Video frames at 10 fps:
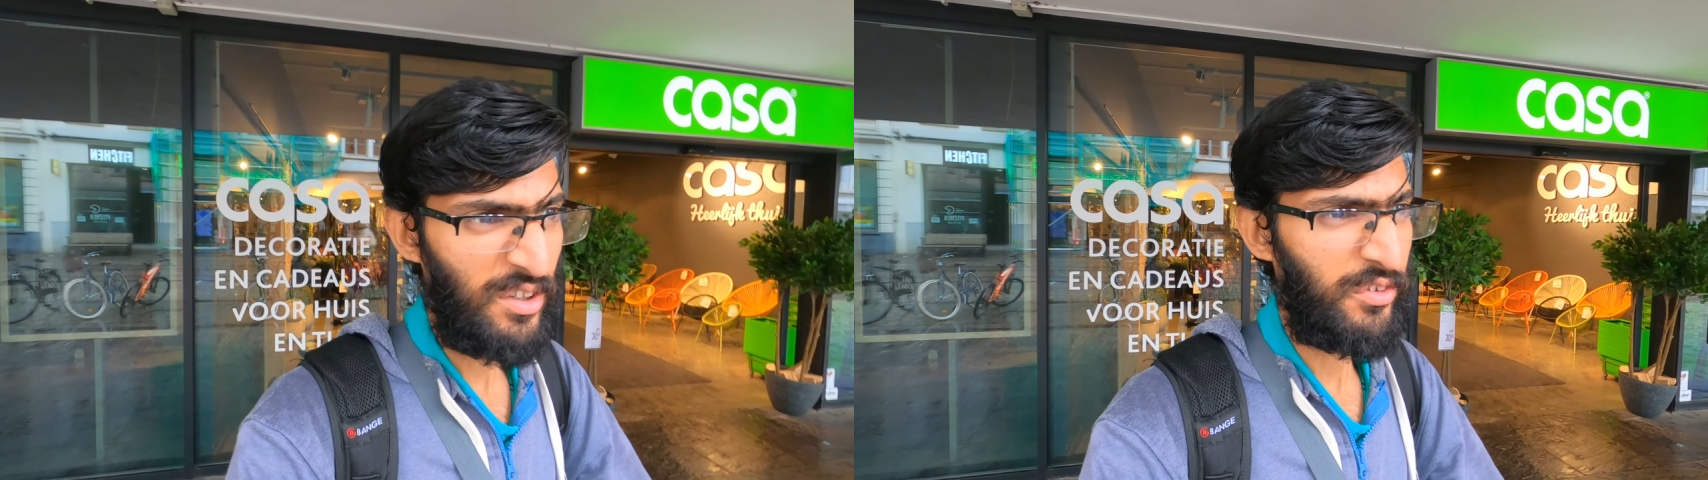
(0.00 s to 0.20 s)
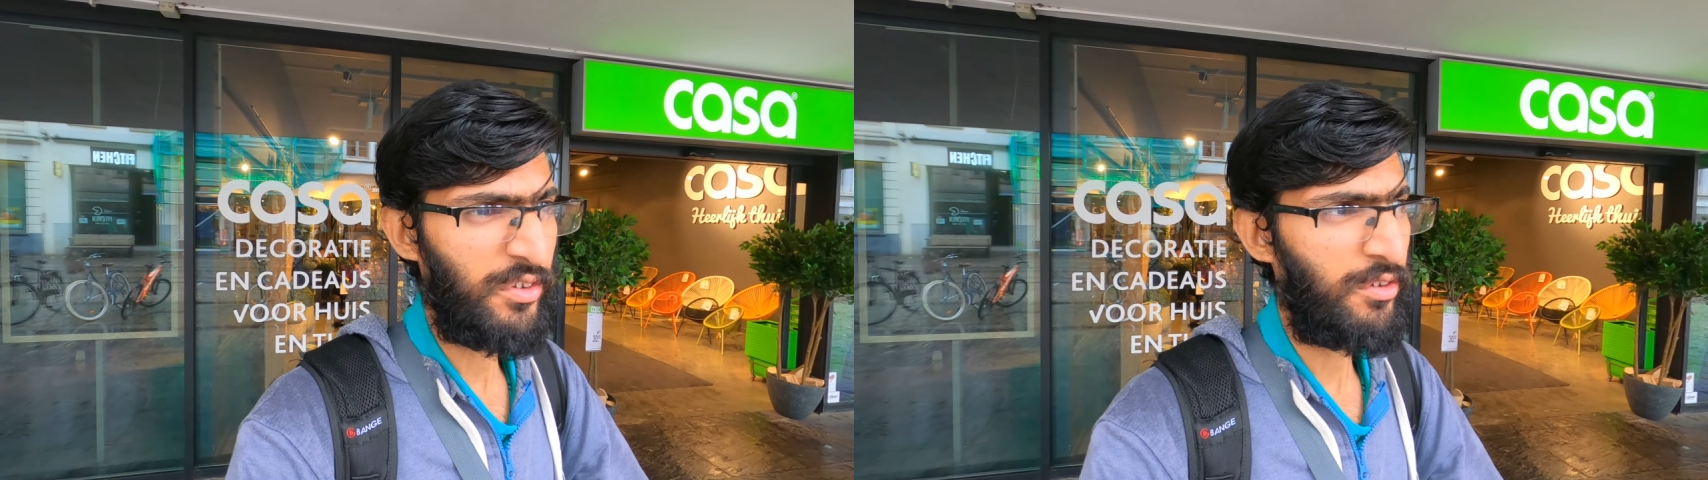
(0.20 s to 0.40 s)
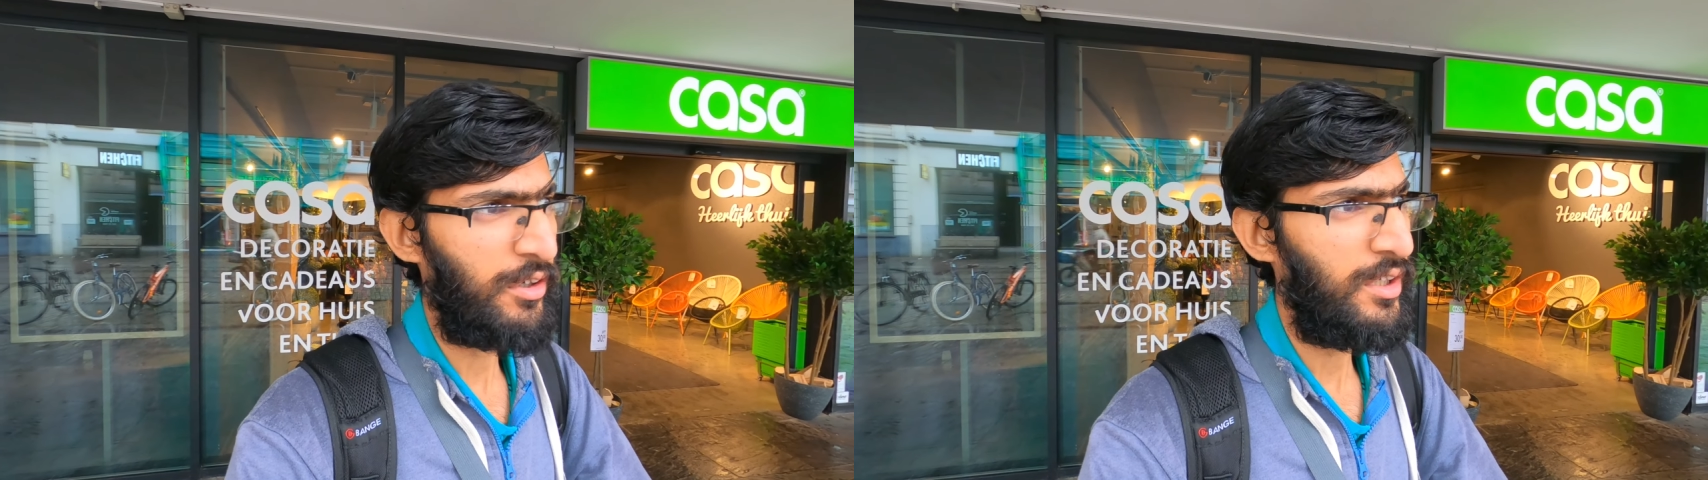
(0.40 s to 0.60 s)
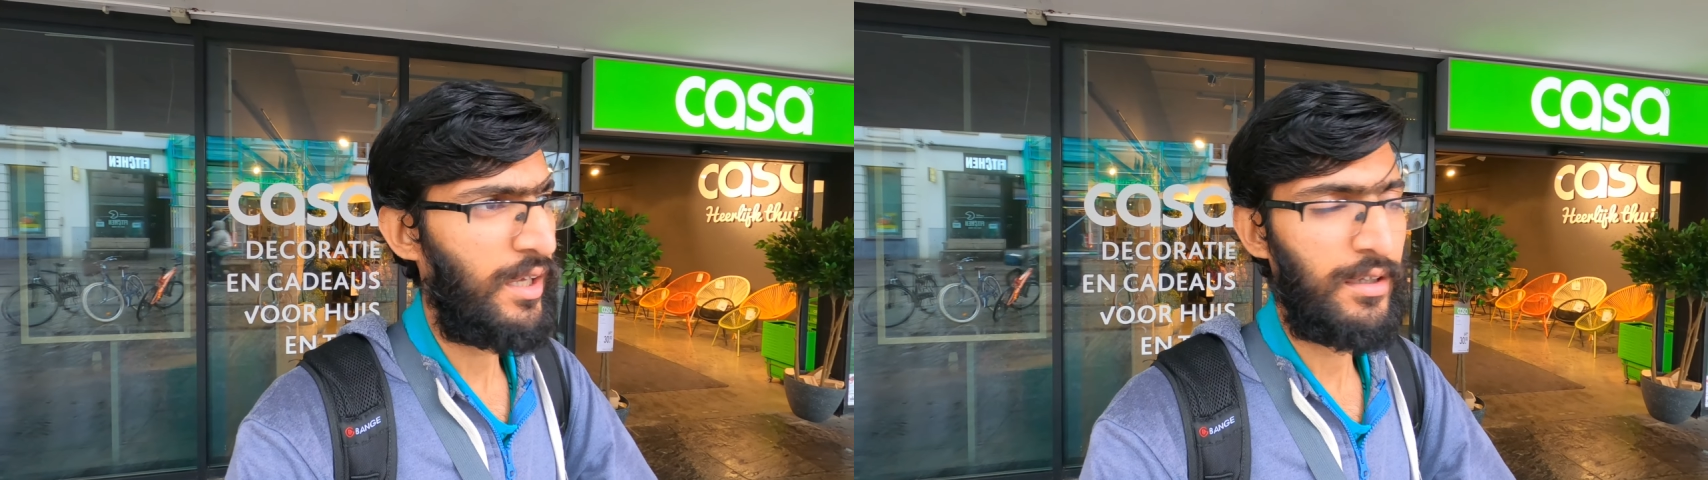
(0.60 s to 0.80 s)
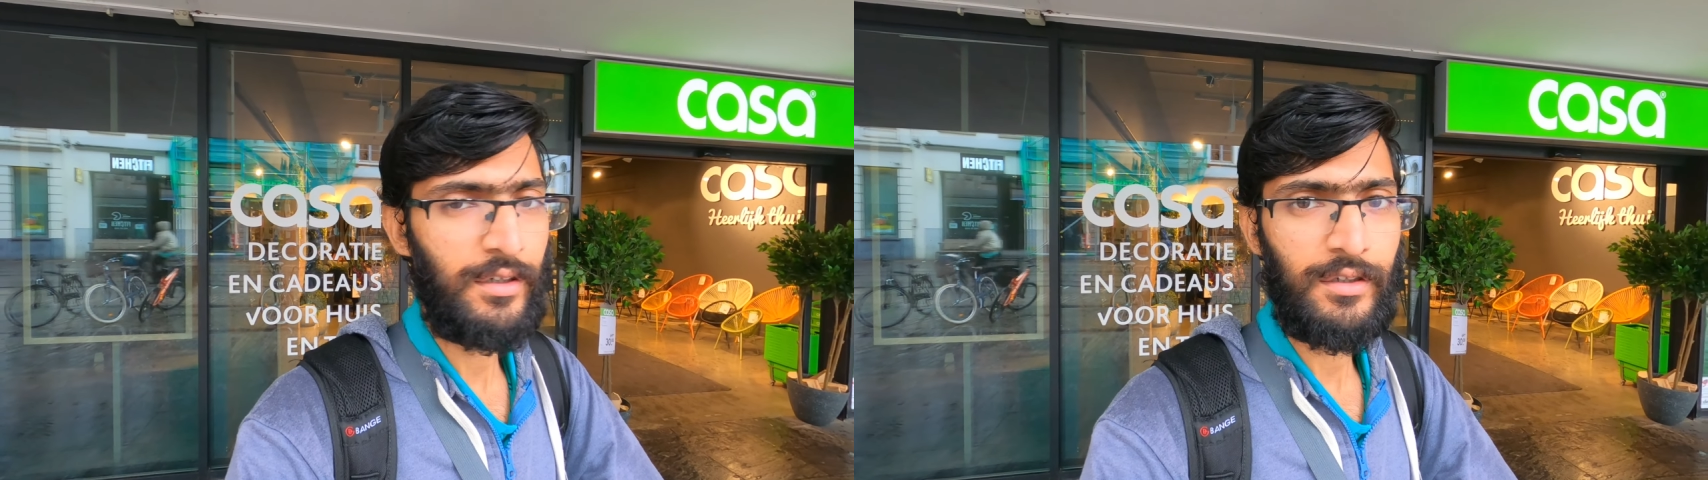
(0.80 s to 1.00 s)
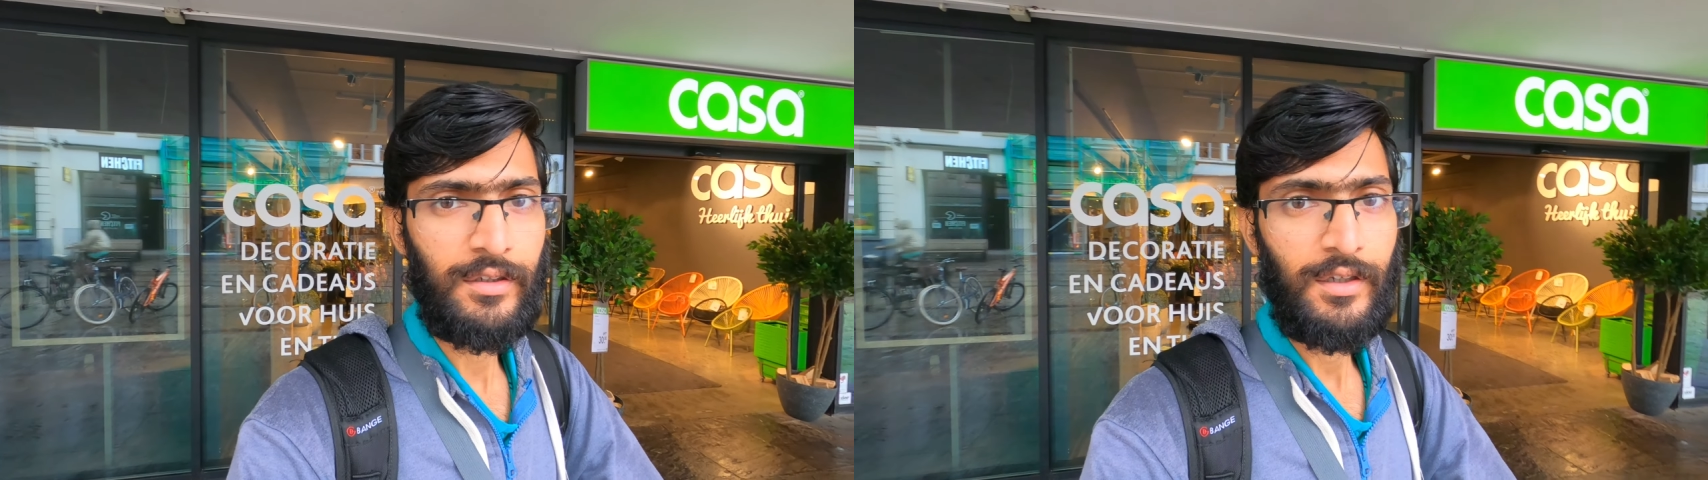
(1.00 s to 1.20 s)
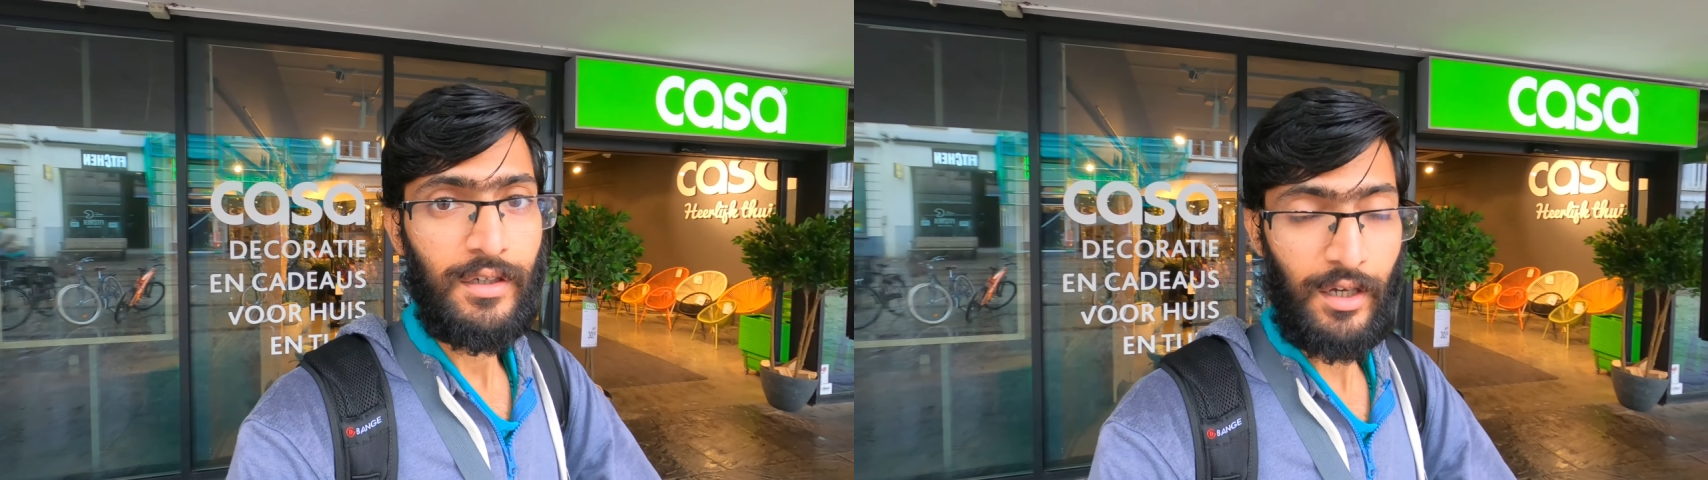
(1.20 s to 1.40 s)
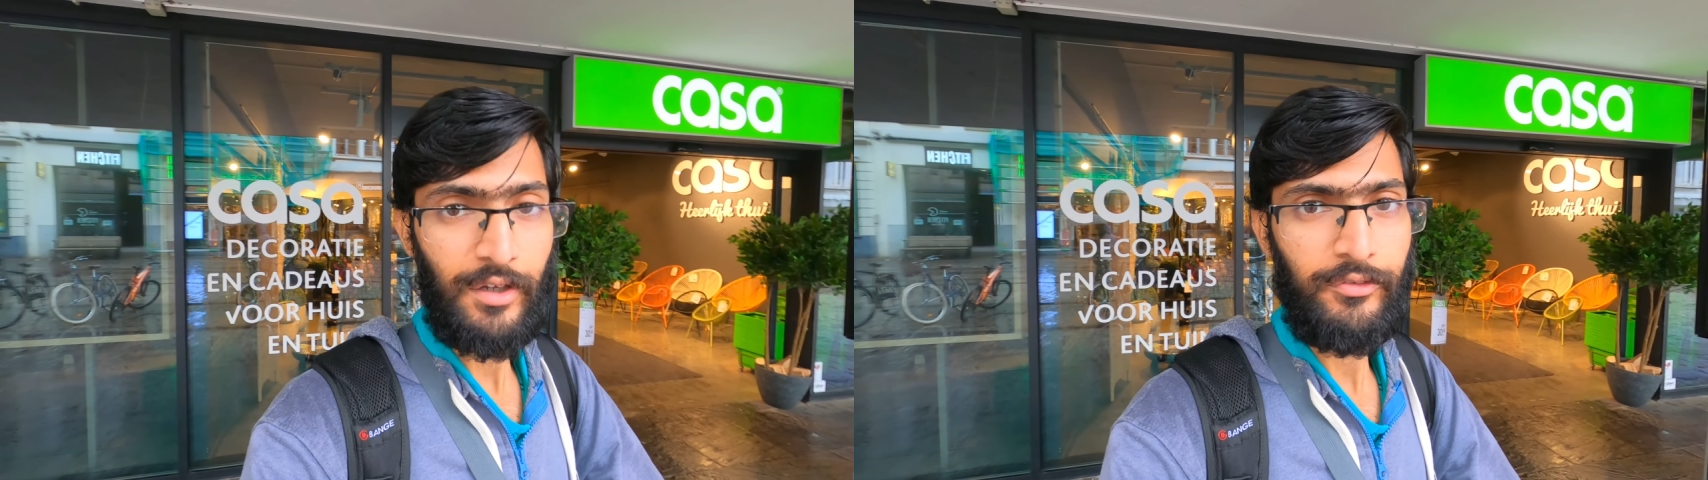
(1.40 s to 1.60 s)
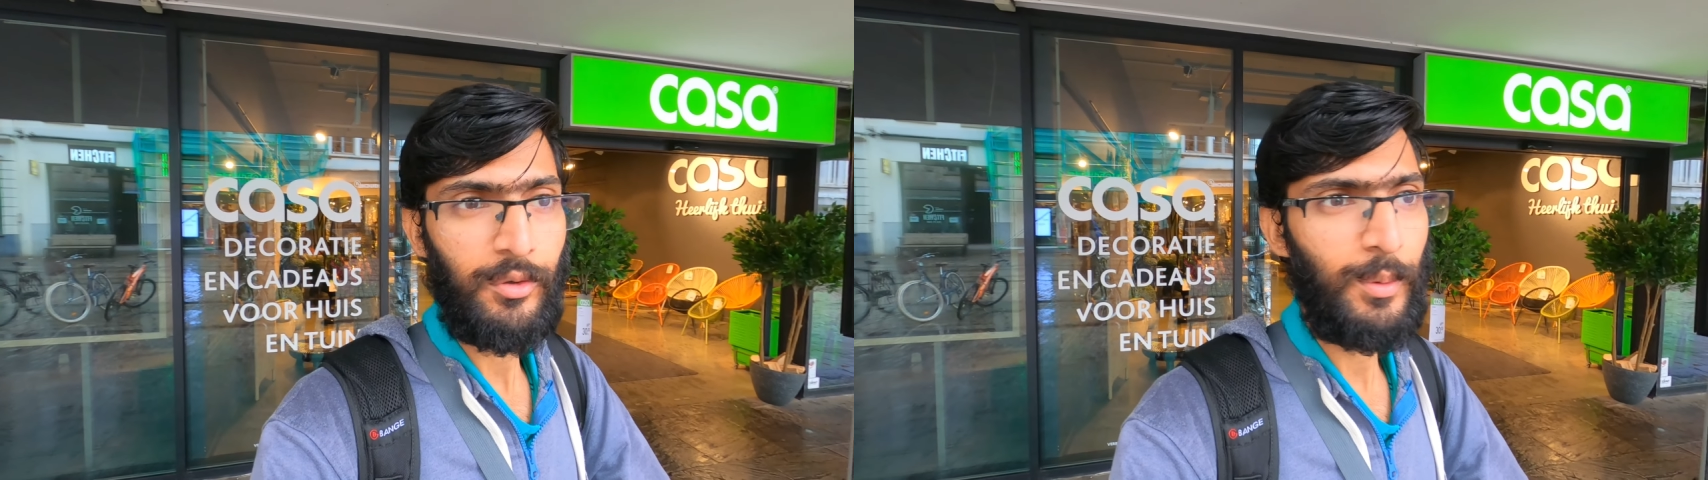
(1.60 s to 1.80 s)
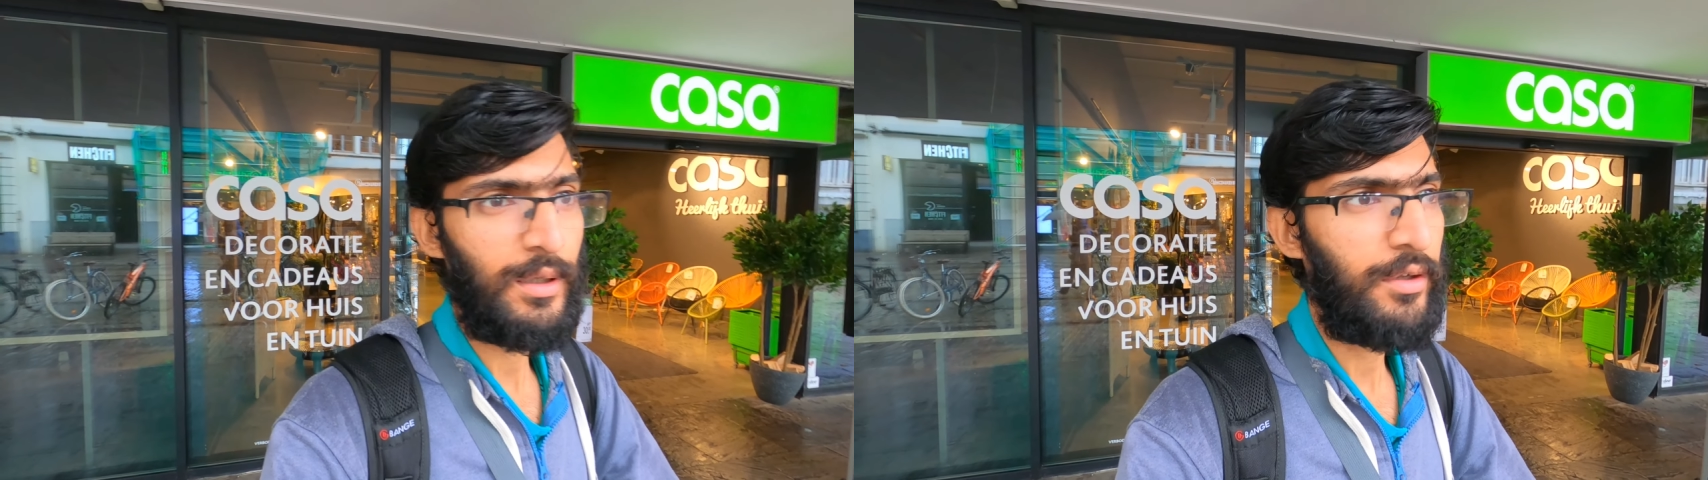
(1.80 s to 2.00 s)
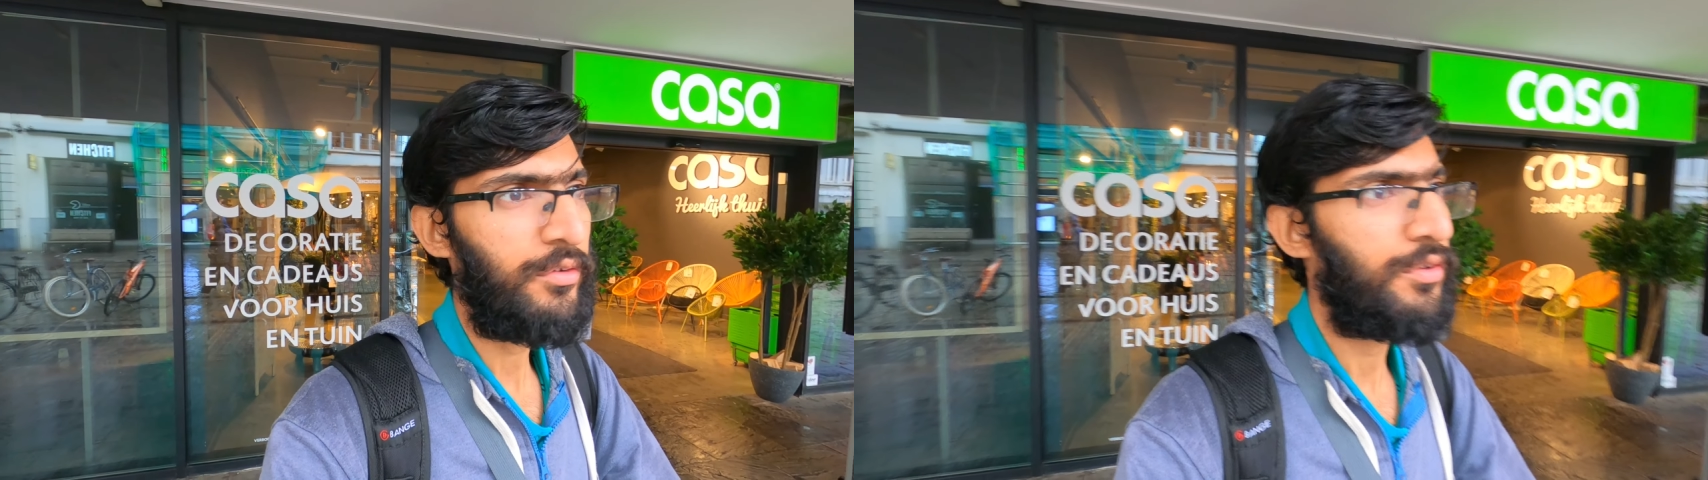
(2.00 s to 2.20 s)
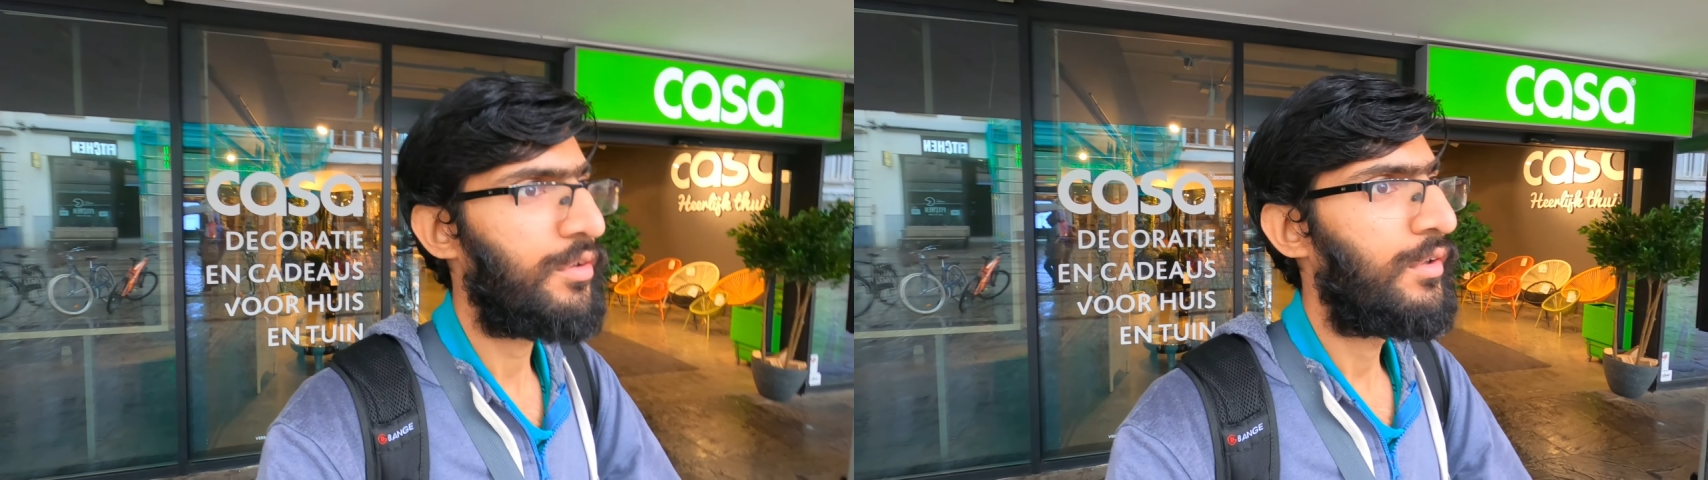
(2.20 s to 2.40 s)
there is a street and colorful buildings.